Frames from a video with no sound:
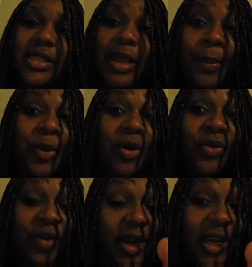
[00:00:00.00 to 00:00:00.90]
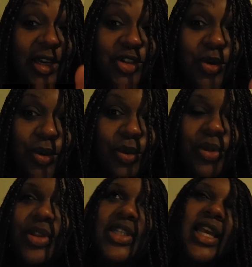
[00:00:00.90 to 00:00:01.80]
simple fucking truth.
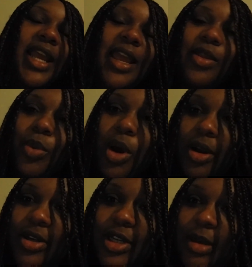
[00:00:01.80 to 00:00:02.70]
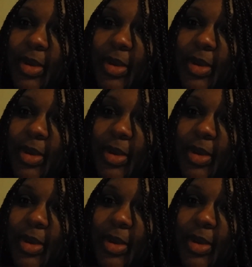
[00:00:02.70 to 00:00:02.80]
It's like, hey, the water's going to